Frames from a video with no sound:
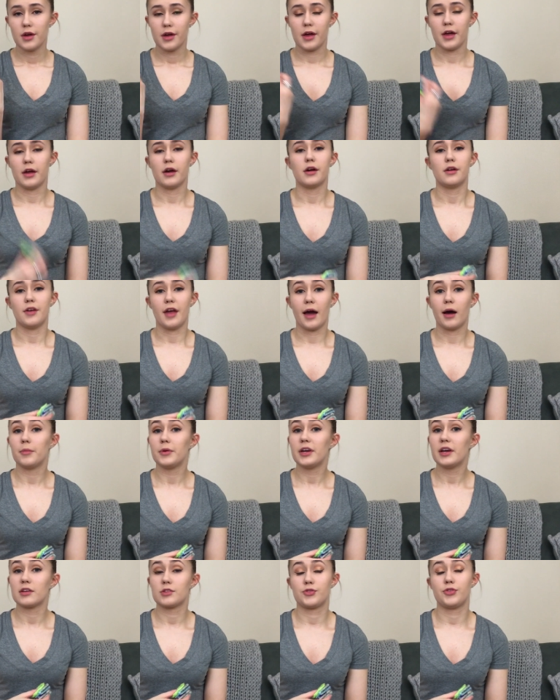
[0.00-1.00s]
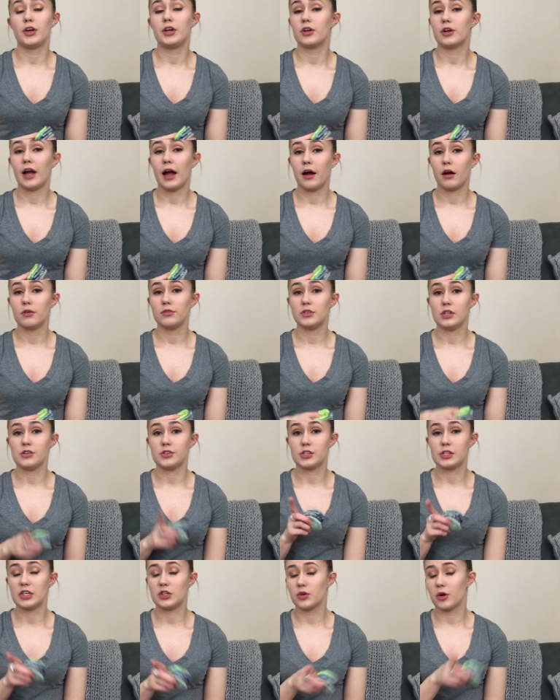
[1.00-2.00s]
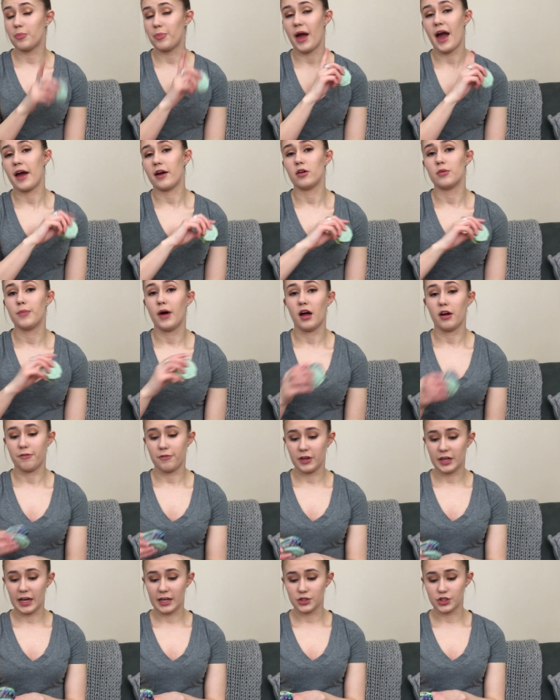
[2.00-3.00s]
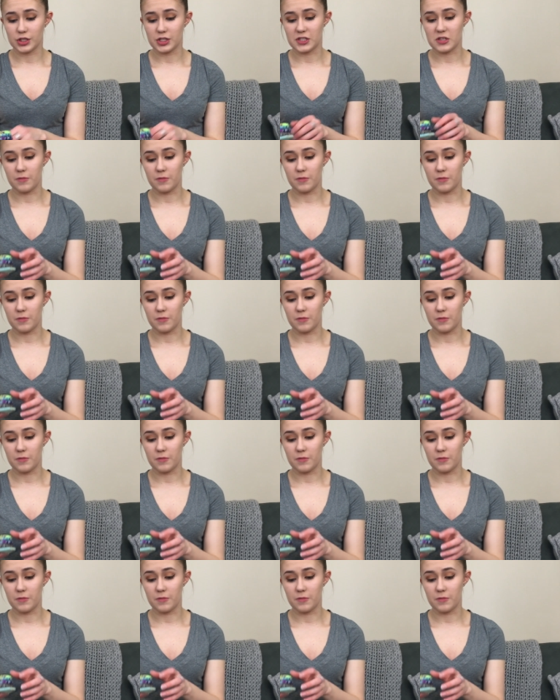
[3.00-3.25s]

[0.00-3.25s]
And Abby has figured out the secret pattern modification